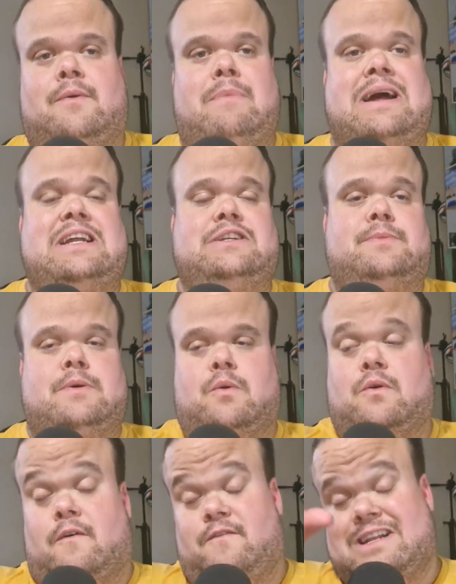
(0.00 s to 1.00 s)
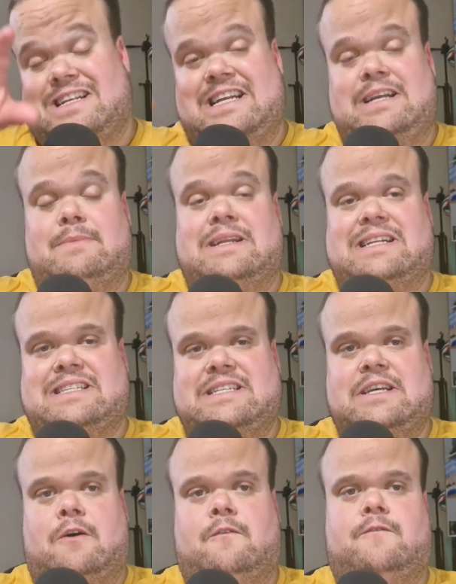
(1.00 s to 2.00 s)
the management or of the team in
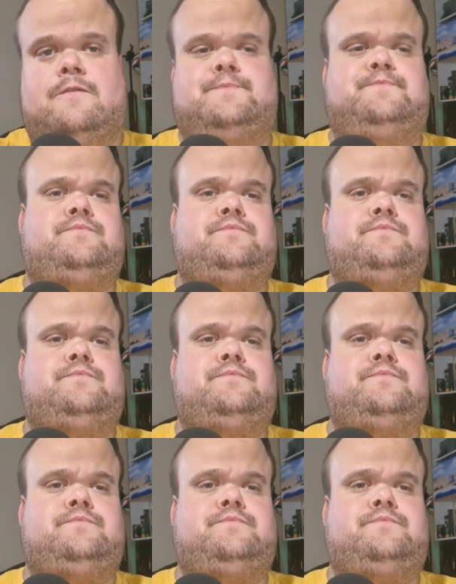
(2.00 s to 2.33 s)
itself